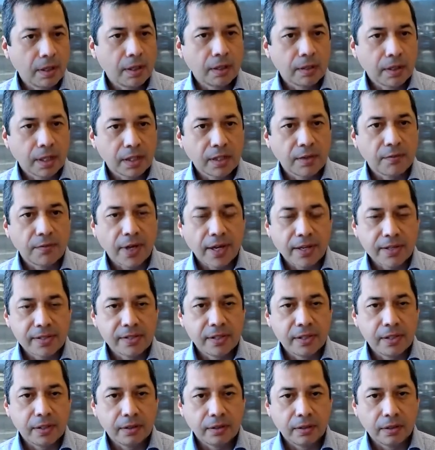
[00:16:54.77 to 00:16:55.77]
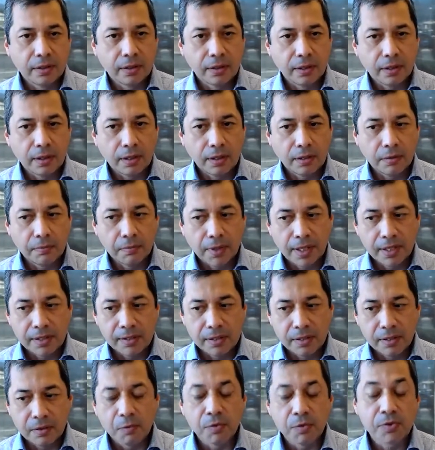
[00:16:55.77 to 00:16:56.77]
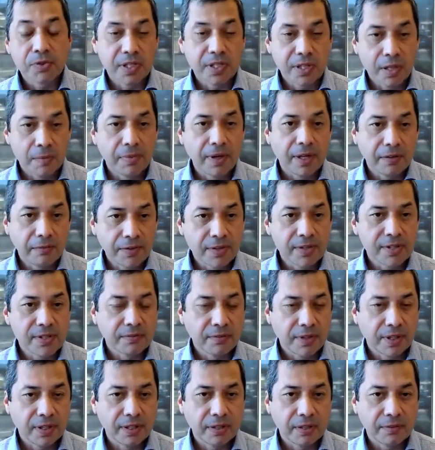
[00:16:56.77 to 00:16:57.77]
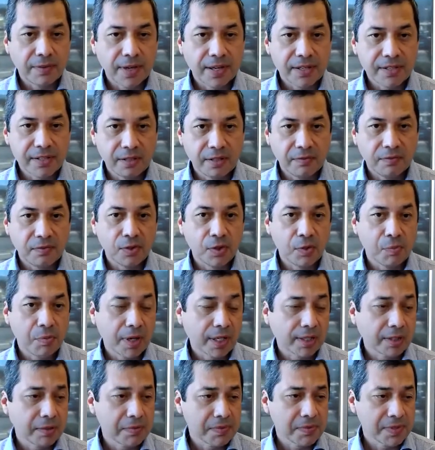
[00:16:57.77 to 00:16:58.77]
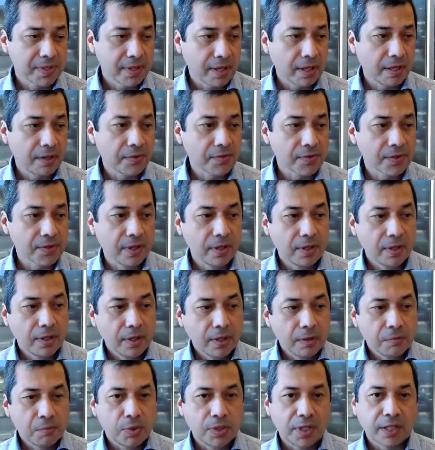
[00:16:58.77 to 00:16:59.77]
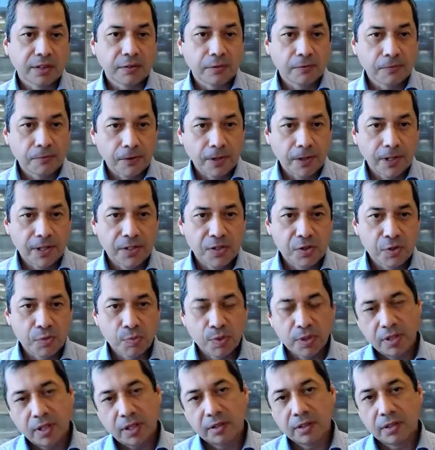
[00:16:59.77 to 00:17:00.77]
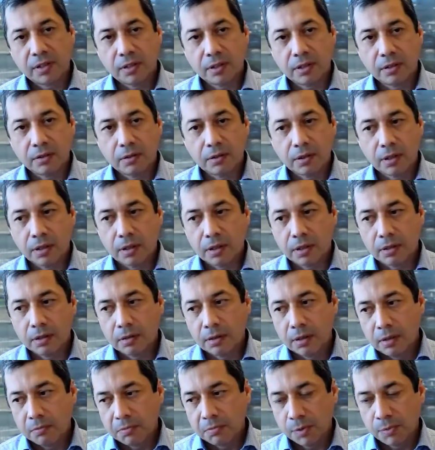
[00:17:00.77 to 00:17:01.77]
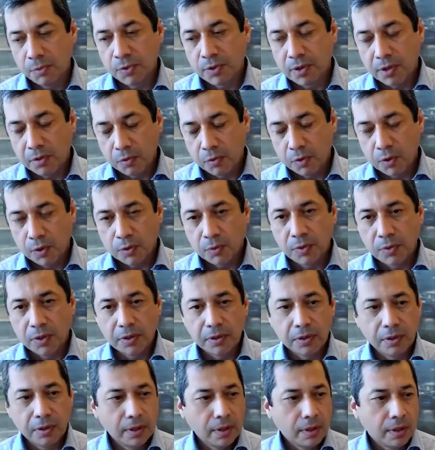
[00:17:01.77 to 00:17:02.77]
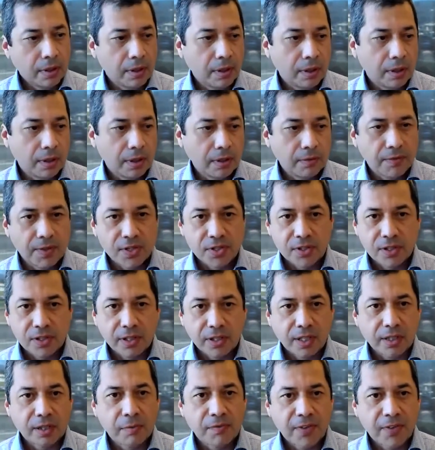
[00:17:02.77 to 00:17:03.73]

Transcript: get the vaccine. And we'll see the benefits of getting the vaccine to protect themselves, protect their friends, protect their people they work with, and eventually get the